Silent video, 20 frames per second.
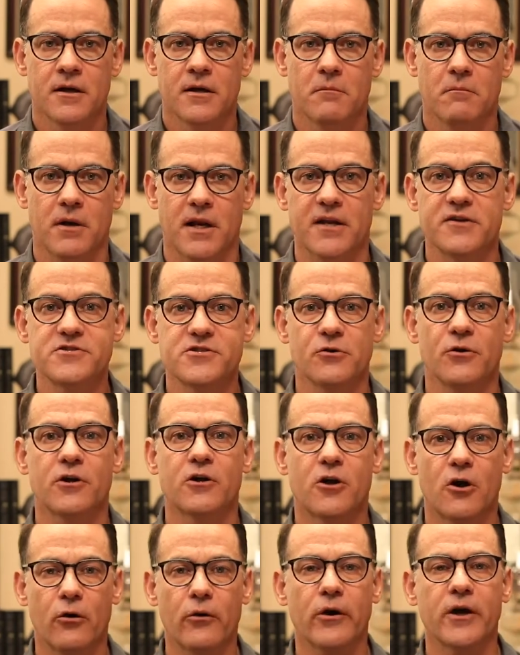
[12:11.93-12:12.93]
but it's to
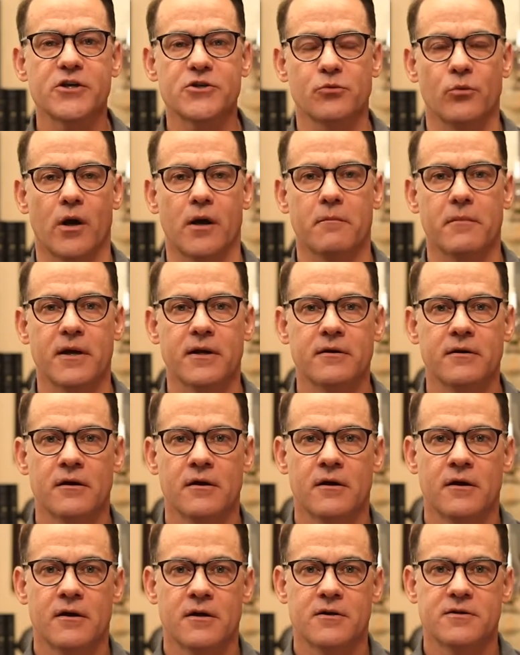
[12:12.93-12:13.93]
encourage women
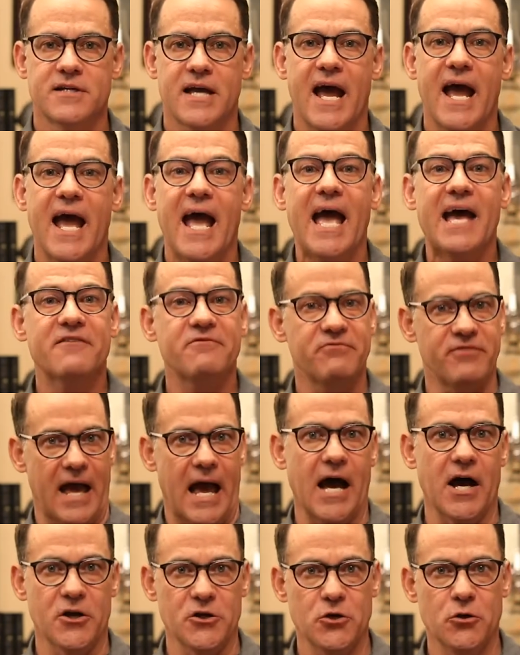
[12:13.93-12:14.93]
to have
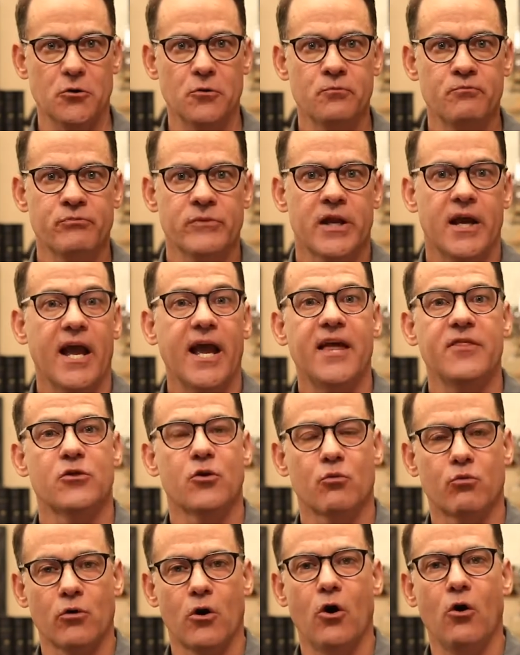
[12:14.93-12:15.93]
value in the
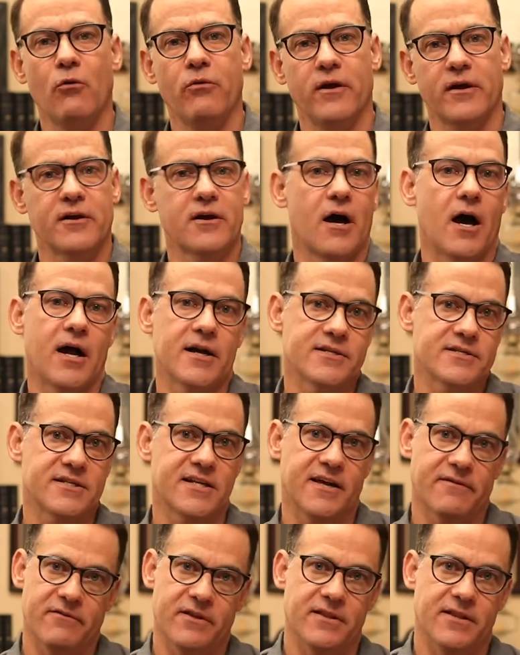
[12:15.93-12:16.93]
role that God has
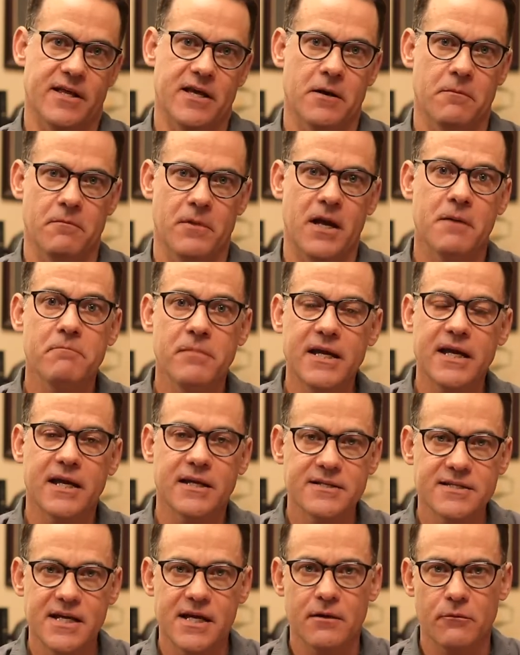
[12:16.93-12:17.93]
given them and be
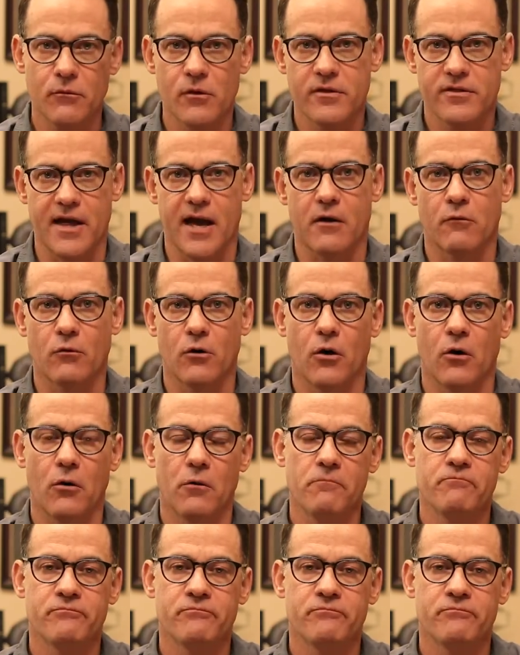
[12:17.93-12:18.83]
content with that role.